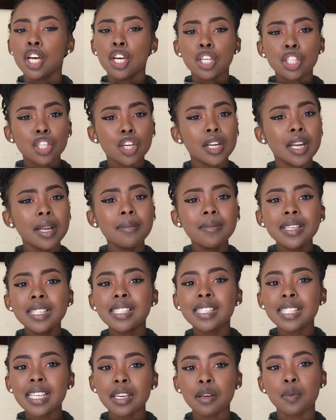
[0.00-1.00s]
So let me
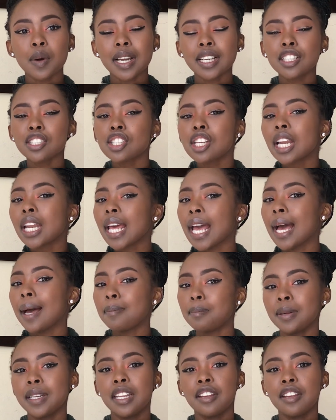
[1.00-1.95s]
see what's gonna happen